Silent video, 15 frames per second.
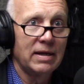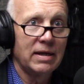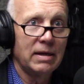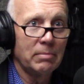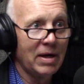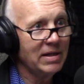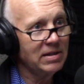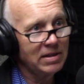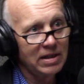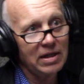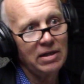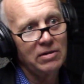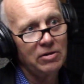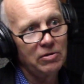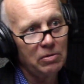Am I
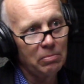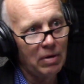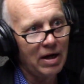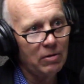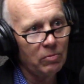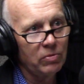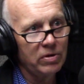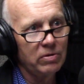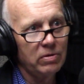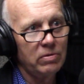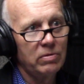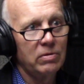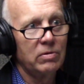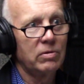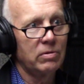seeking to do my
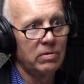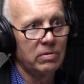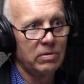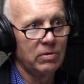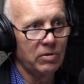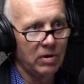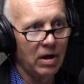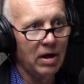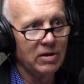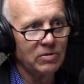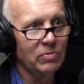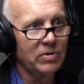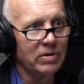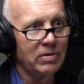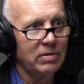will or God's
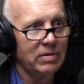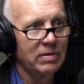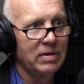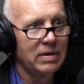will?